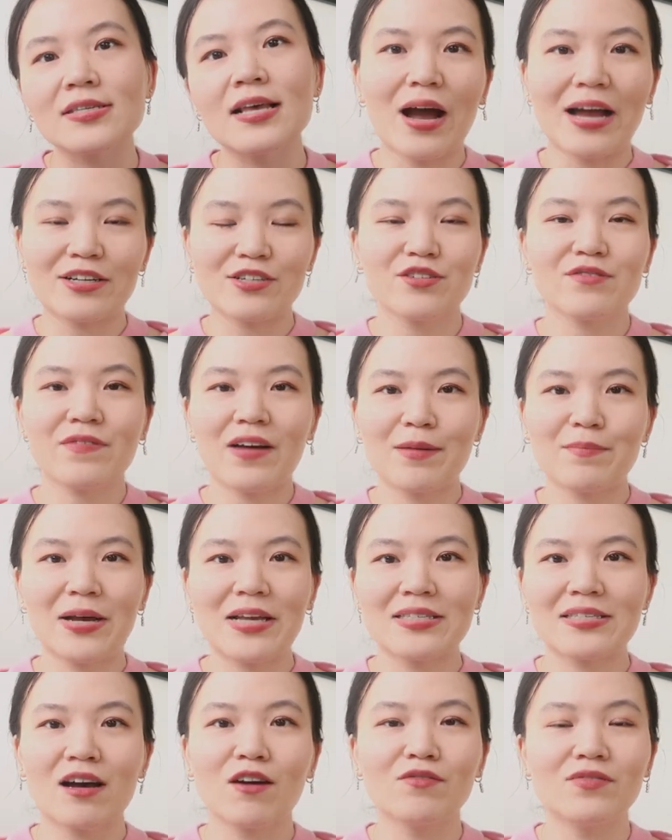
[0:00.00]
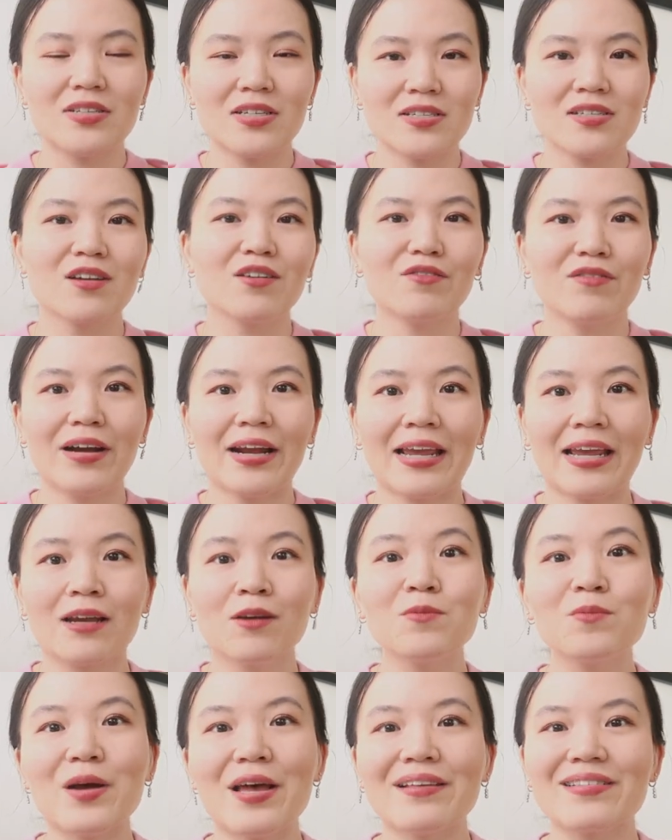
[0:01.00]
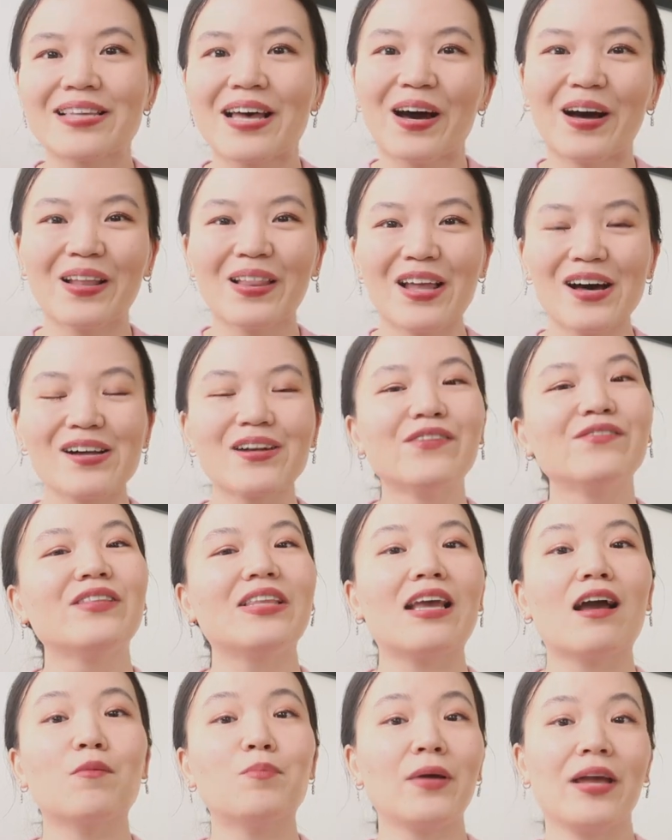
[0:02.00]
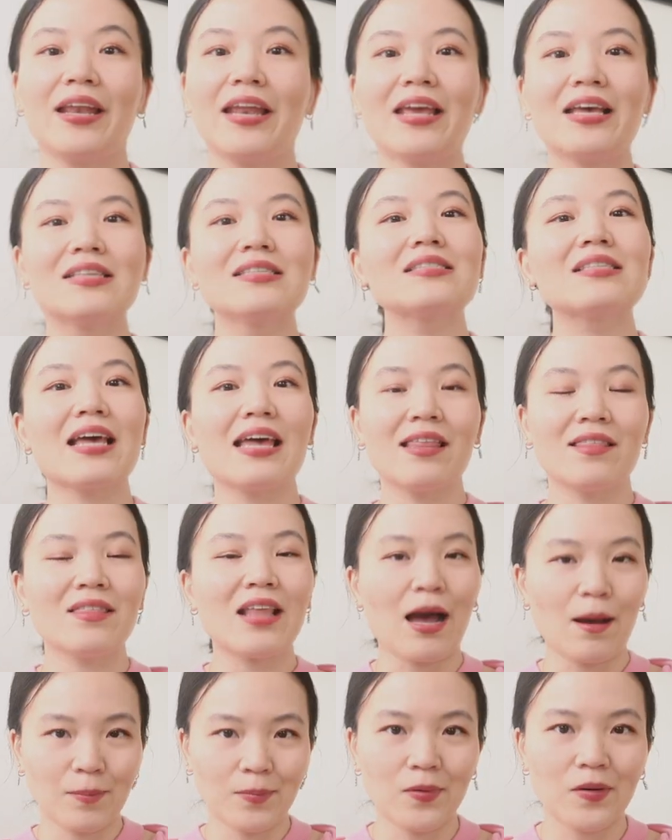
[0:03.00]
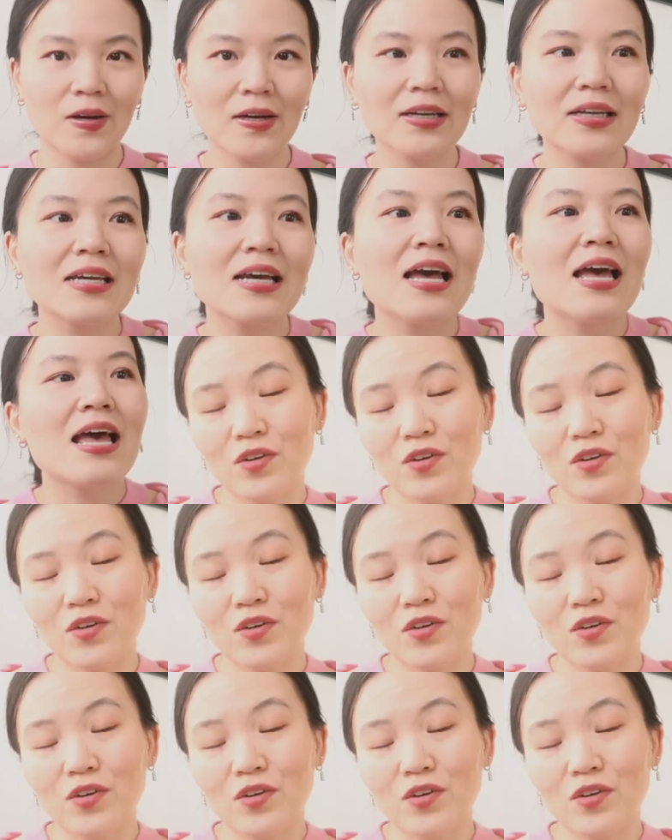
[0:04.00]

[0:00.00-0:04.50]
so I just find myself disagreeing with a lot of the opinions in that book.